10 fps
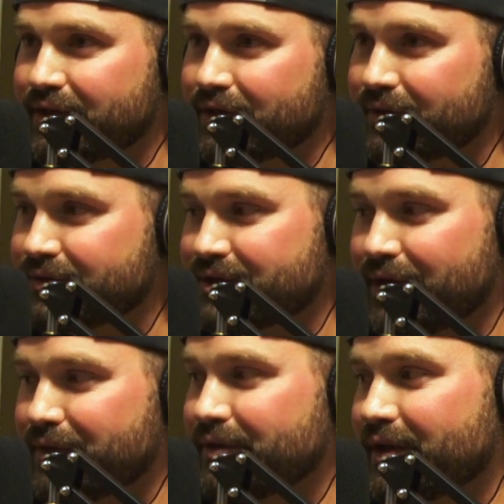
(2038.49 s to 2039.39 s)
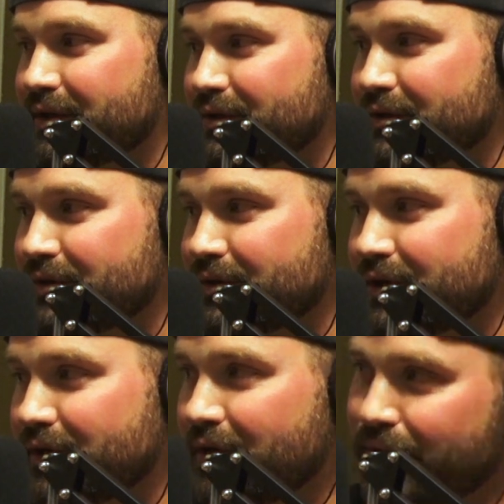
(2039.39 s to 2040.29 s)
There's nothing like,
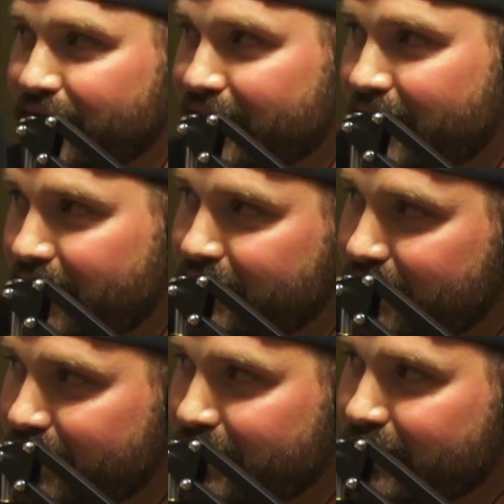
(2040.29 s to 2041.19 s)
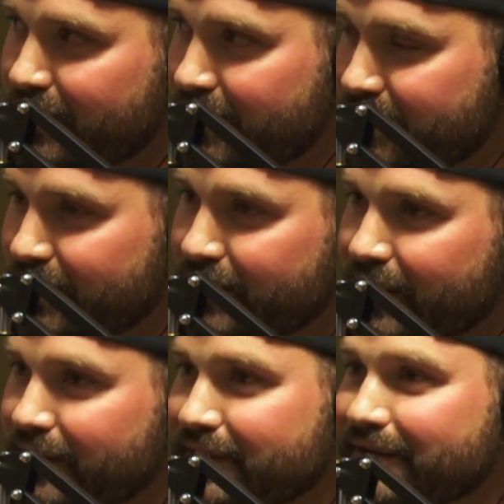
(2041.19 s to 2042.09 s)
like, oh, that guy, I hate that
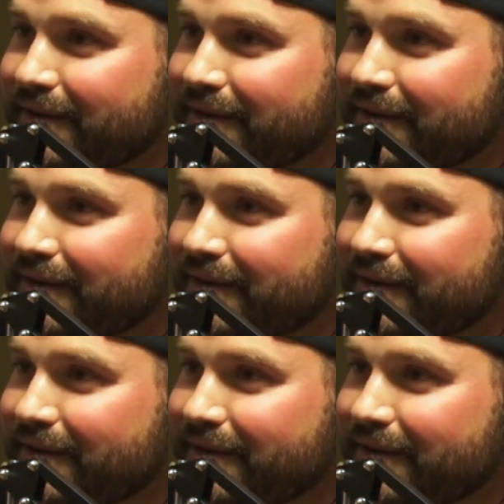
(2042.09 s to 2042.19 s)
guy.